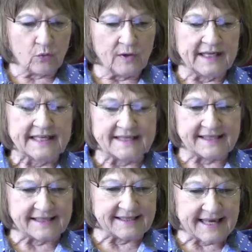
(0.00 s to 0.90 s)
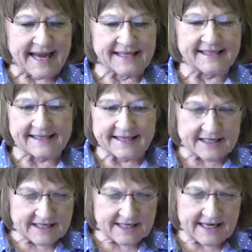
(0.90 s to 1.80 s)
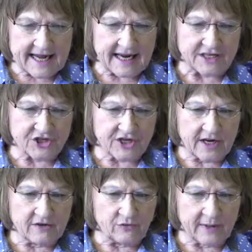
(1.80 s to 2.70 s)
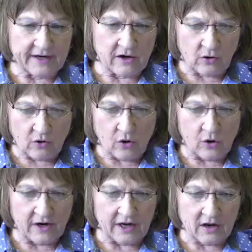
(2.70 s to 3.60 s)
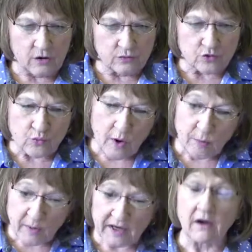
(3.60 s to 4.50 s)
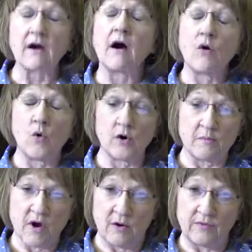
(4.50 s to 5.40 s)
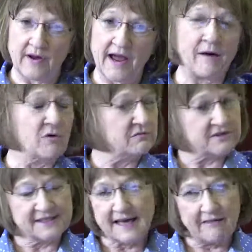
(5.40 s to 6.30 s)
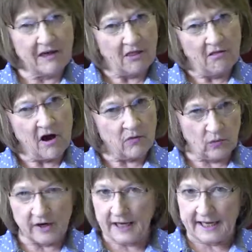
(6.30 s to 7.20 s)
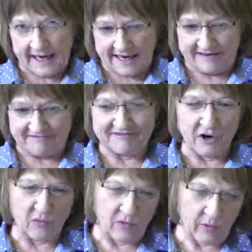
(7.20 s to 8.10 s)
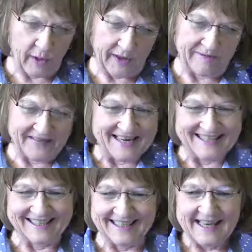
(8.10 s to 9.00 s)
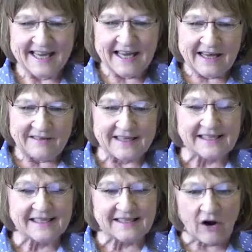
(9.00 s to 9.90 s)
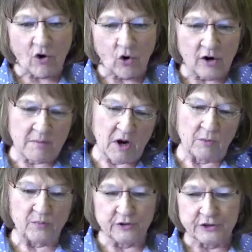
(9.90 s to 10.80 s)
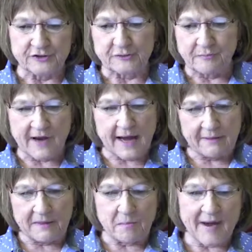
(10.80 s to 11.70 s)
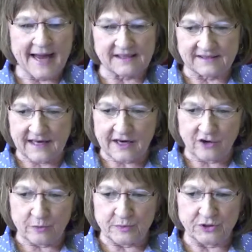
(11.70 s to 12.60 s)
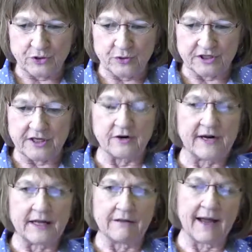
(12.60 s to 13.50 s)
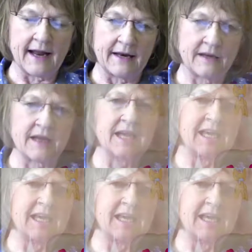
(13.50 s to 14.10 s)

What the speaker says: releases ACTH, adrenocorticotropic hormone. I won't say that long word again, don't worry. This is a hormone produced by the backside of your pituitary gland